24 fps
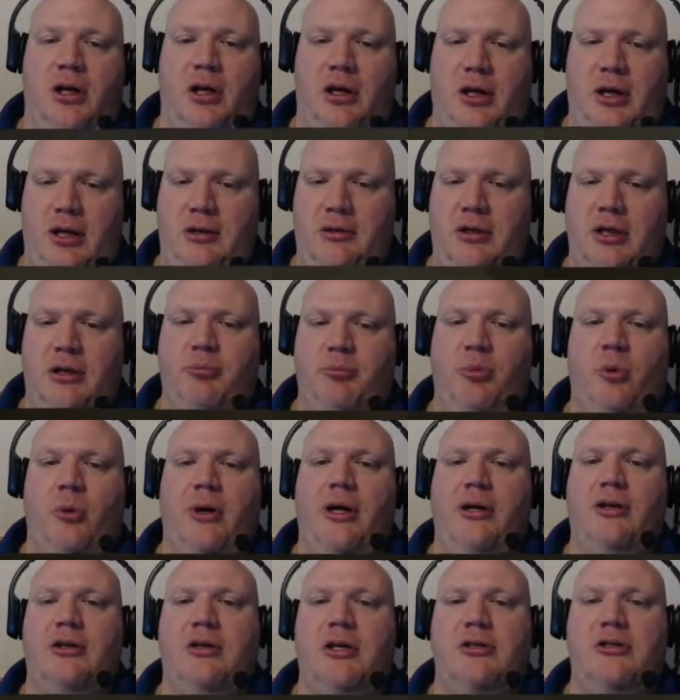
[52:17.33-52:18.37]
he did point out
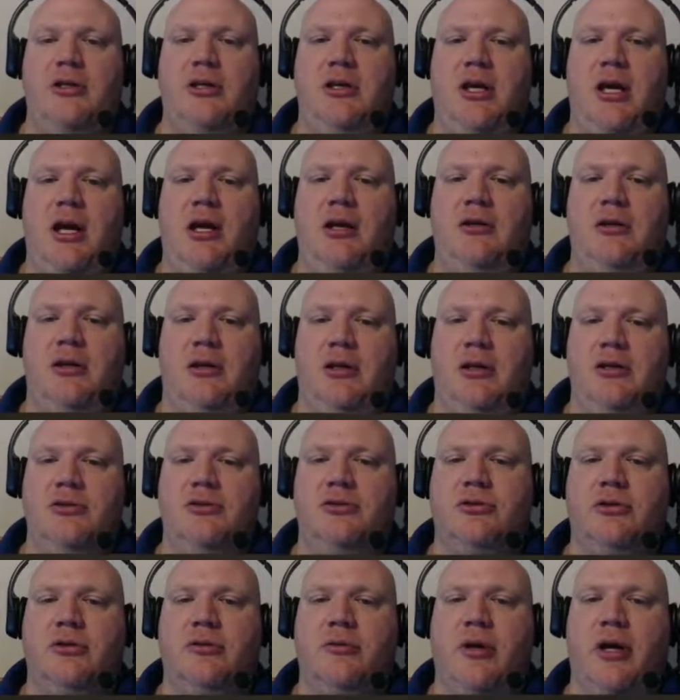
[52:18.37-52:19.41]
that that's a yet, and he is
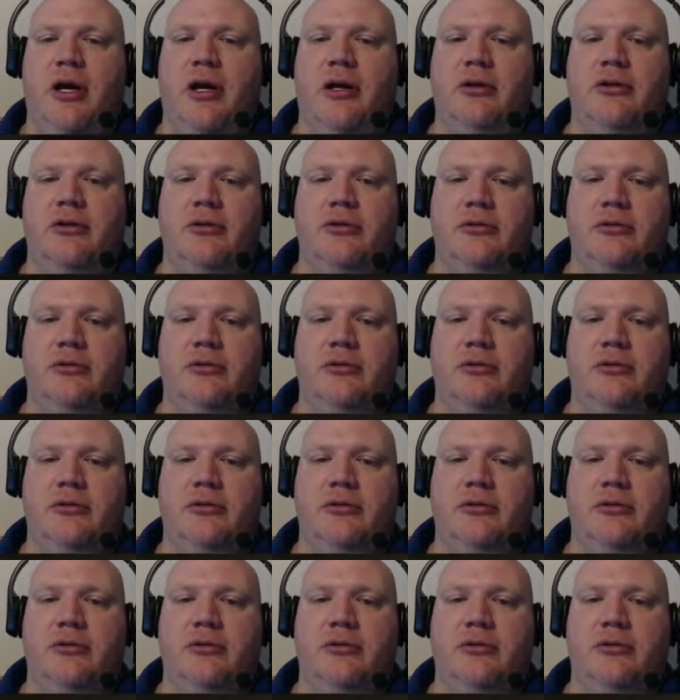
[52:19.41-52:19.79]
correct.